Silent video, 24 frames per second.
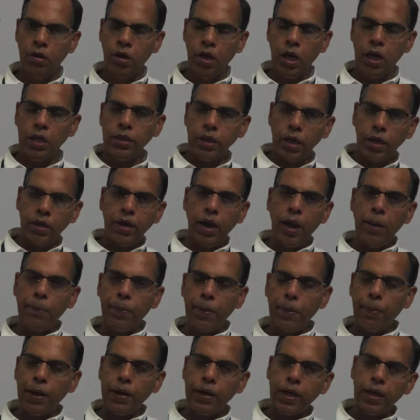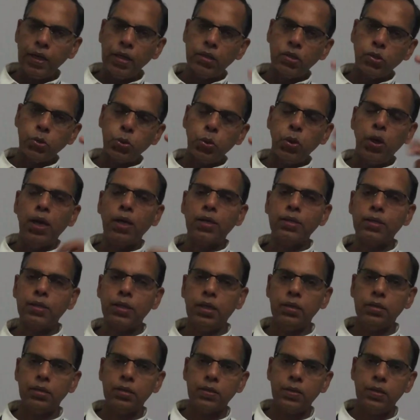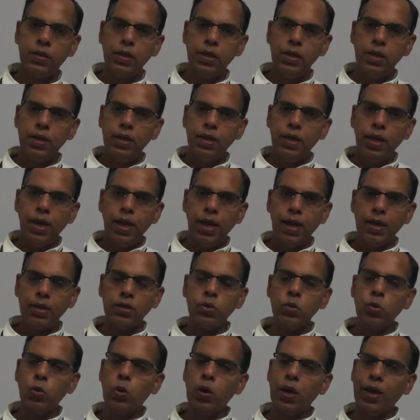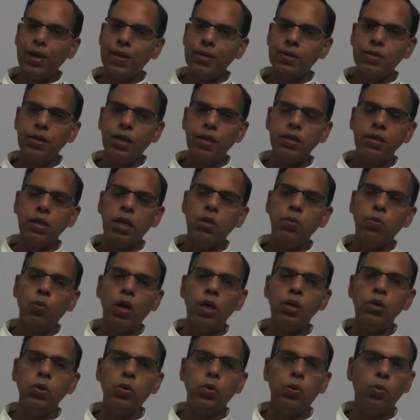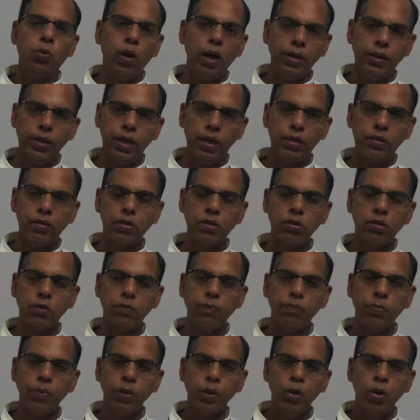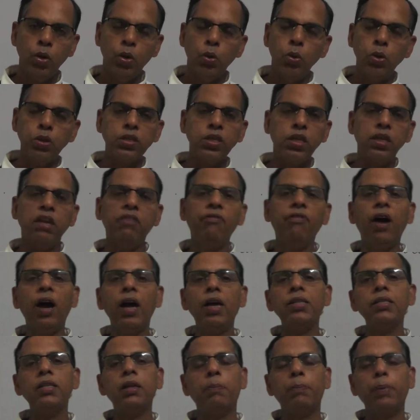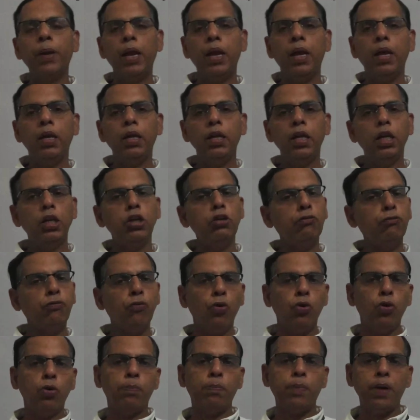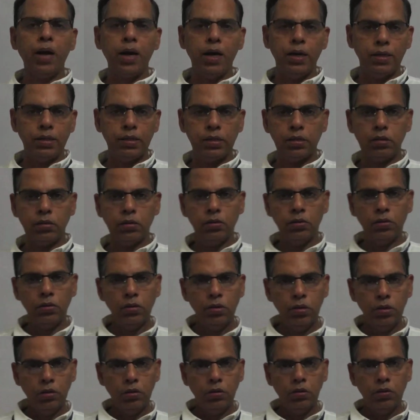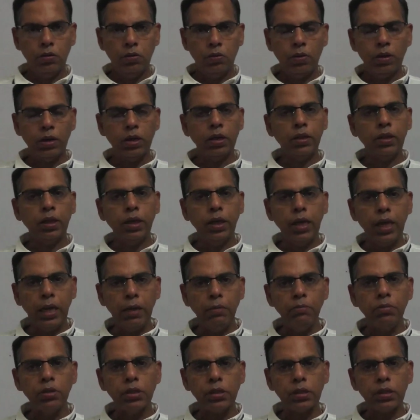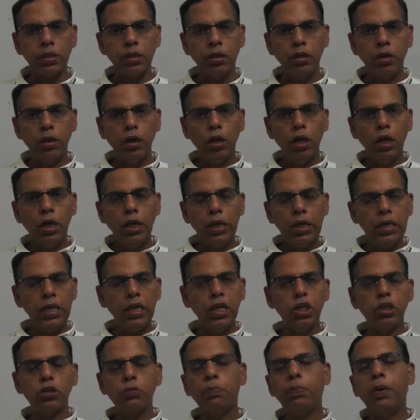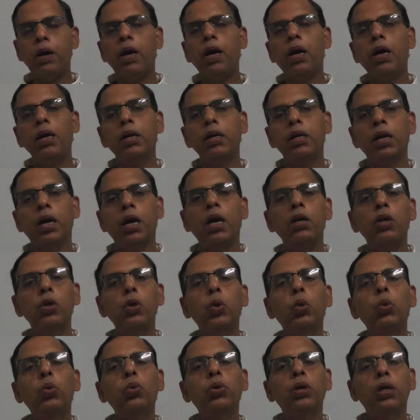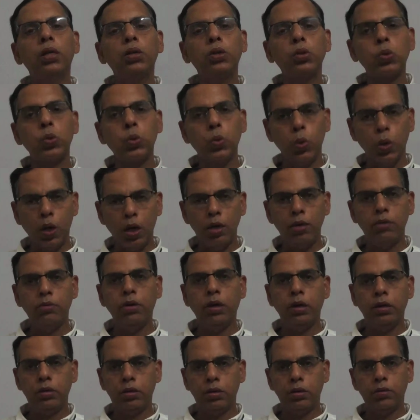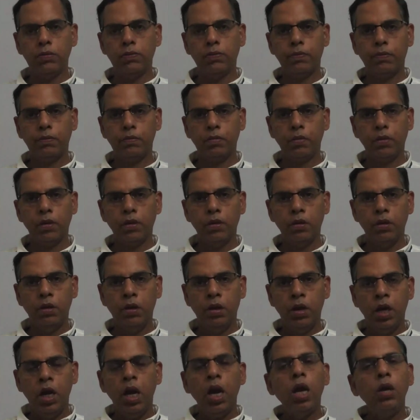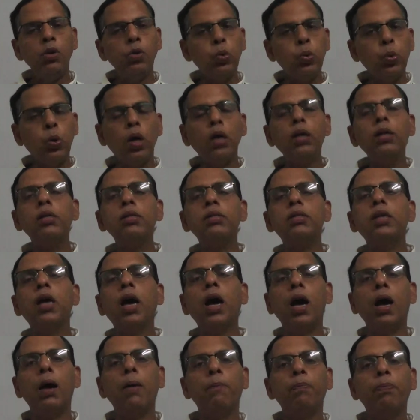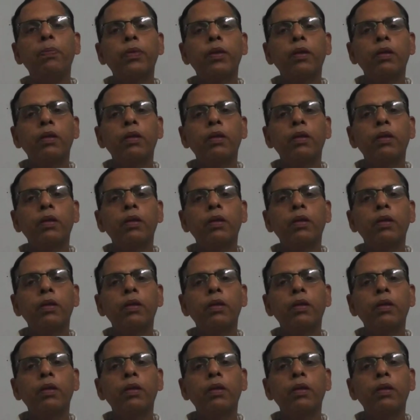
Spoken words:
In the graph paper there is two axes, x o x dash and y o y dash, which divides the plane into four parts. What are the names? Each part are known as quadrant. And what is the